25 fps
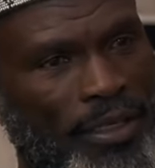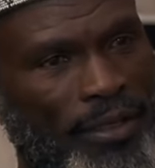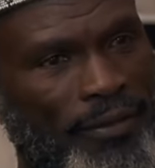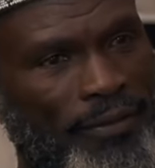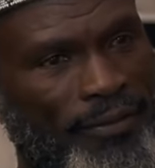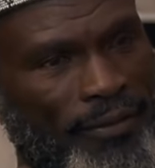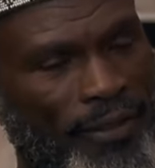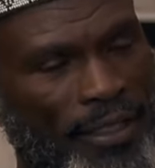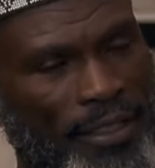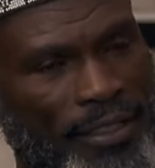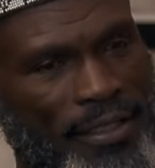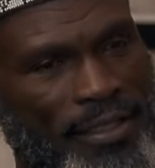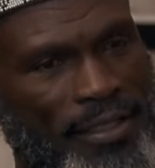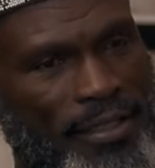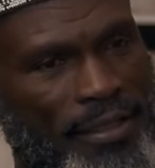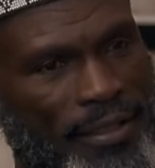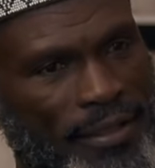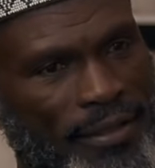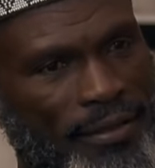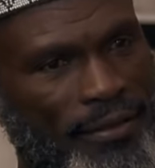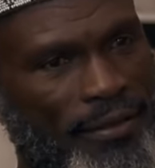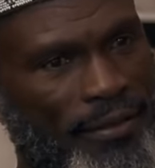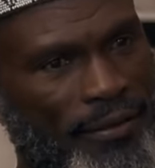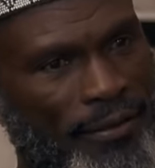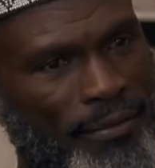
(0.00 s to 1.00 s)
The
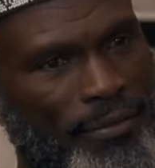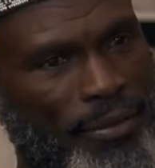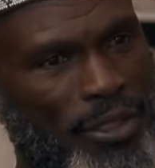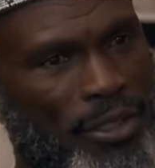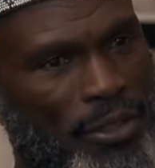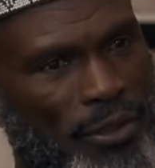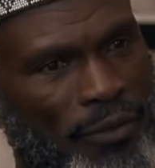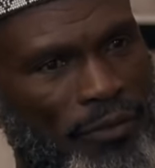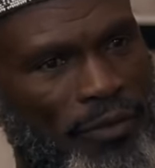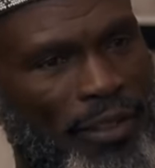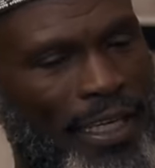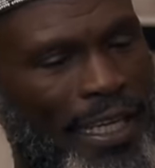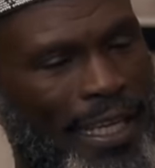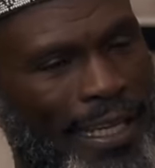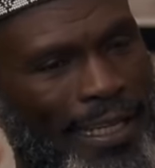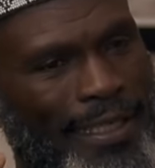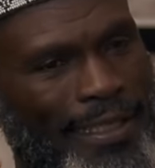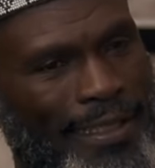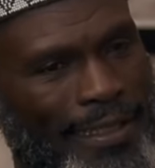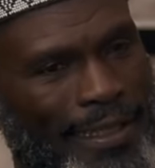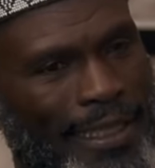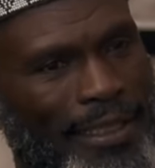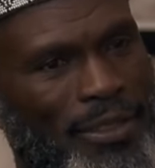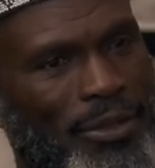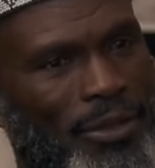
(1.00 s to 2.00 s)
first piece of
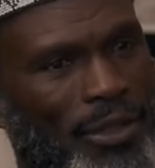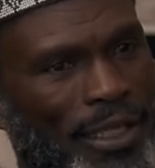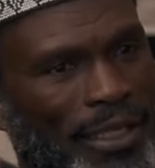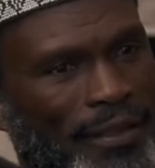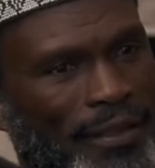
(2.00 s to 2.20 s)
land that you